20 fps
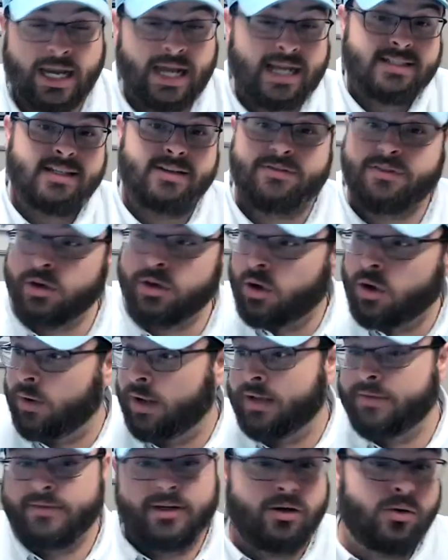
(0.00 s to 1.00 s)
Guys, if you don't
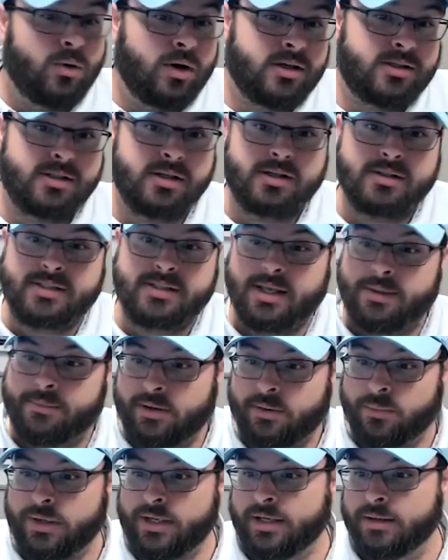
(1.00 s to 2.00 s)
have any questions, I
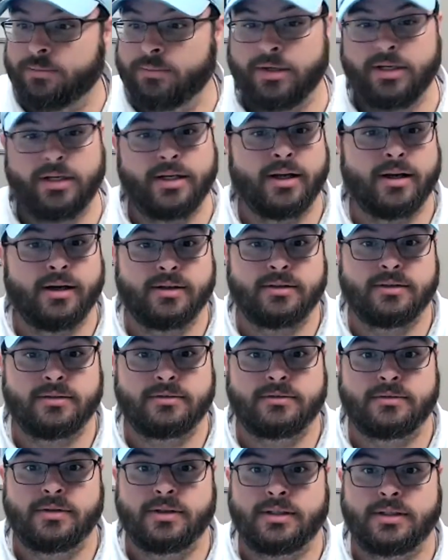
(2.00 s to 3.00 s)
mean, we can be
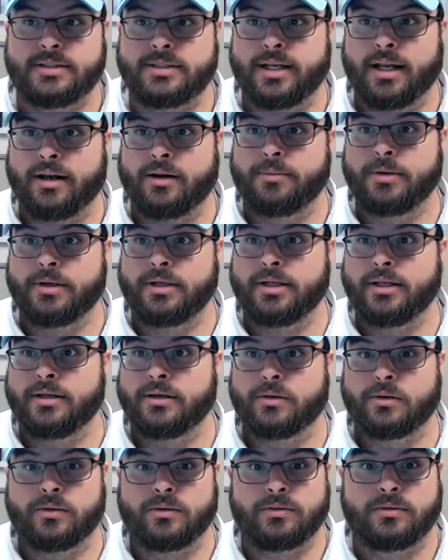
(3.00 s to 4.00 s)
done. It's not a big
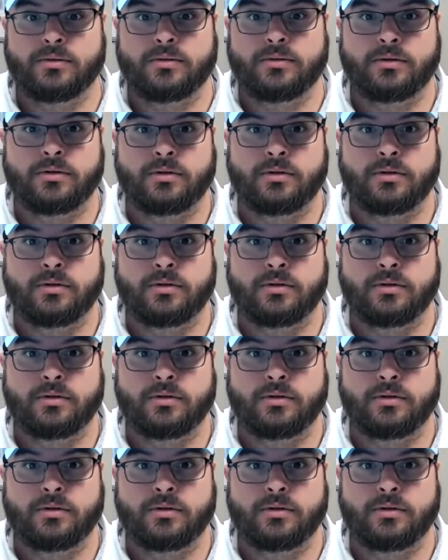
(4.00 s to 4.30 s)
deal.